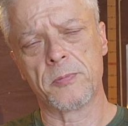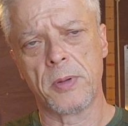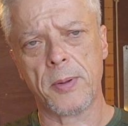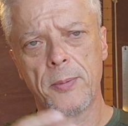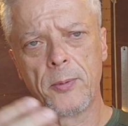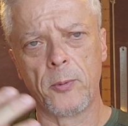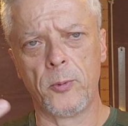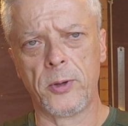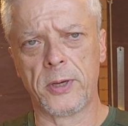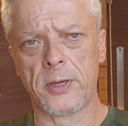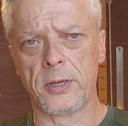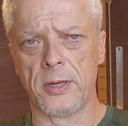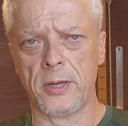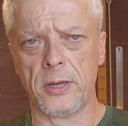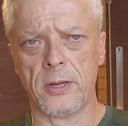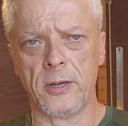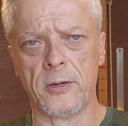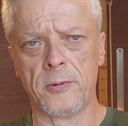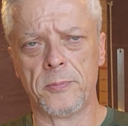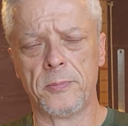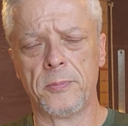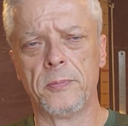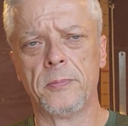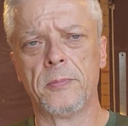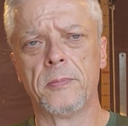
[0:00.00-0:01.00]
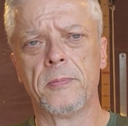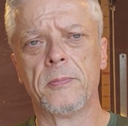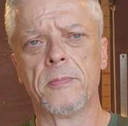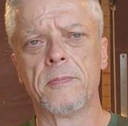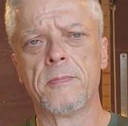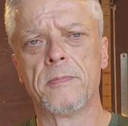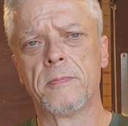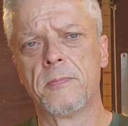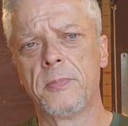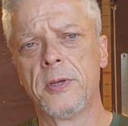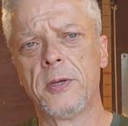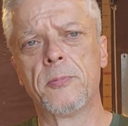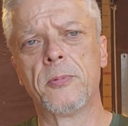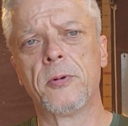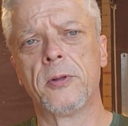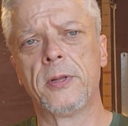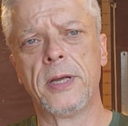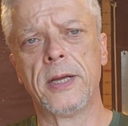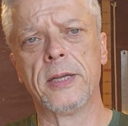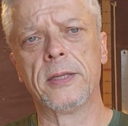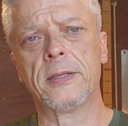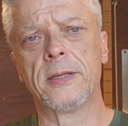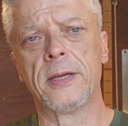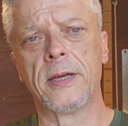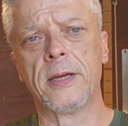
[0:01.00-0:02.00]
Maybe we can help people
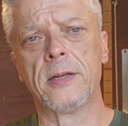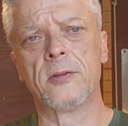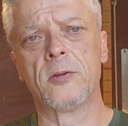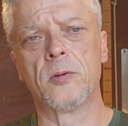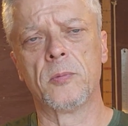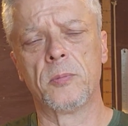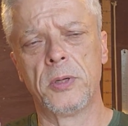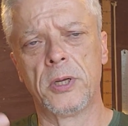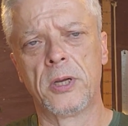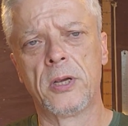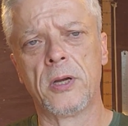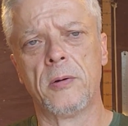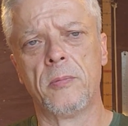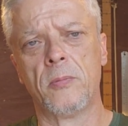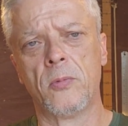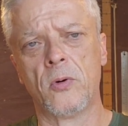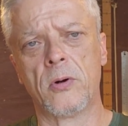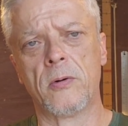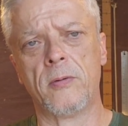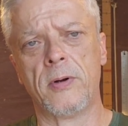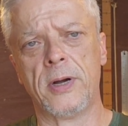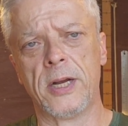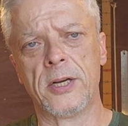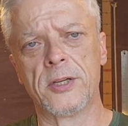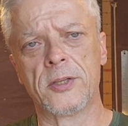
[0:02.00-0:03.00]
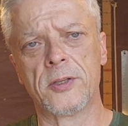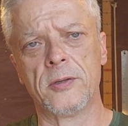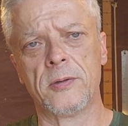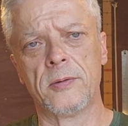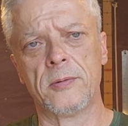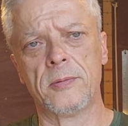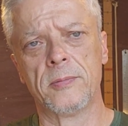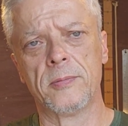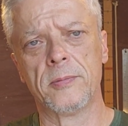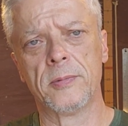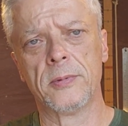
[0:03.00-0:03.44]
like that to become more rational.